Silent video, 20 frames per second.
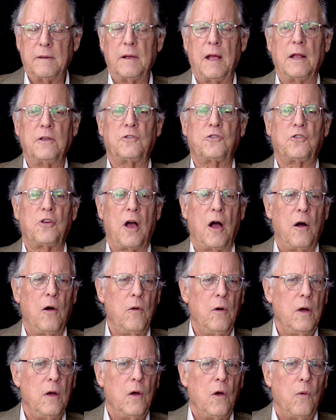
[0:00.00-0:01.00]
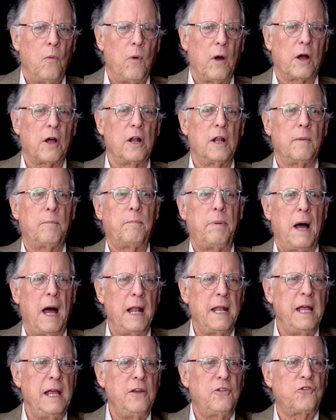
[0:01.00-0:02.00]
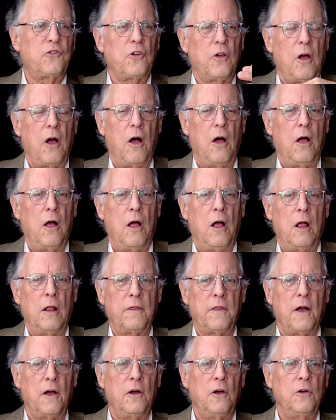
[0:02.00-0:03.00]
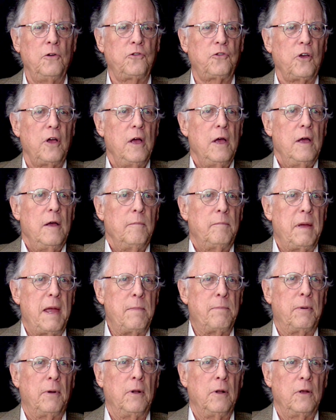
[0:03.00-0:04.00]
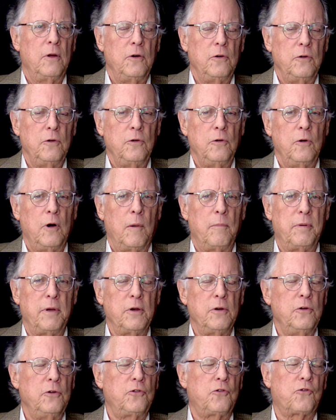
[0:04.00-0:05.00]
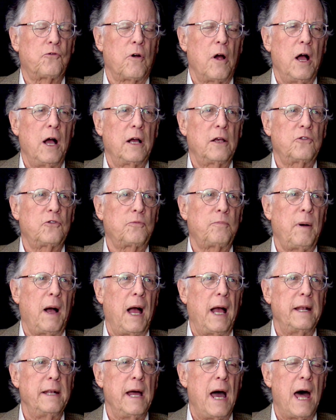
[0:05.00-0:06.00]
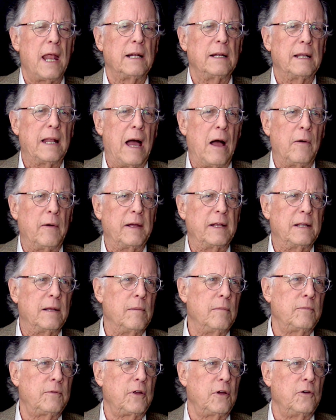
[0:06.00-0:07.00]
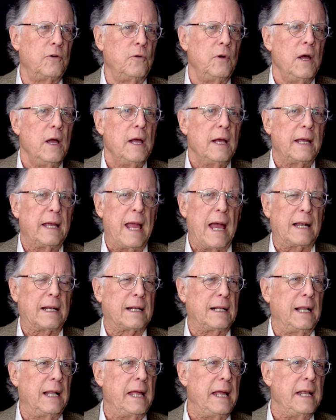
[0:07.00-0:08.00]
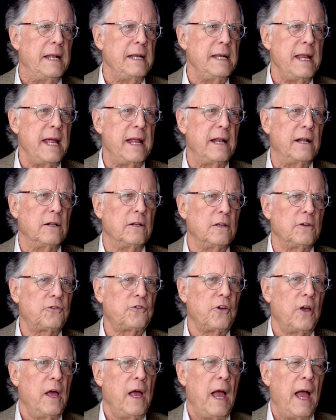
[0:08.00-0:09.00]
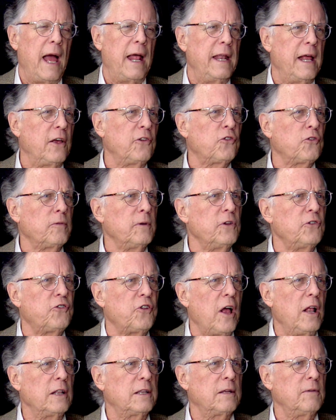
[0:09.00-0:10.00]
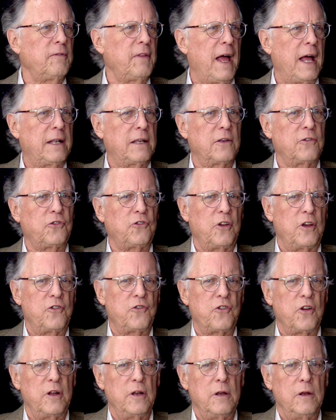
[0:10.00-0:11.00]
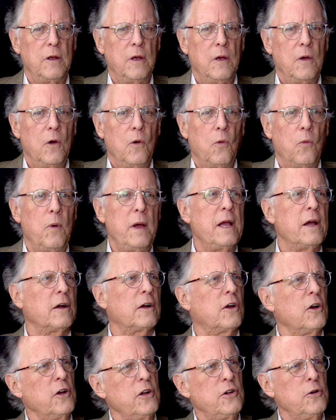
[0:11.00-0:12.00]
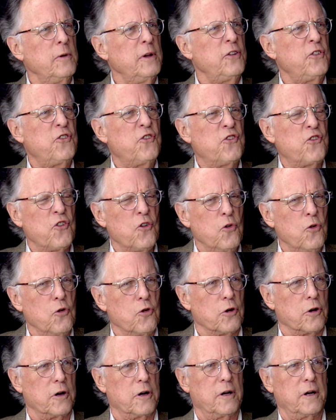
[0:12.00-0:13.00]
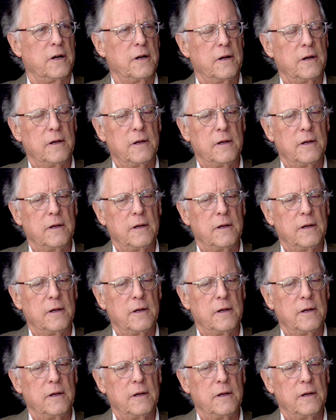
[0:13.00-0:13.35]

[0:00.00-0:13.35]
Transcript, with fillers: And so we're going to punish all those people who abuse drugs by not allowing them to get clean needles. And as a result of that decision, we are going to assure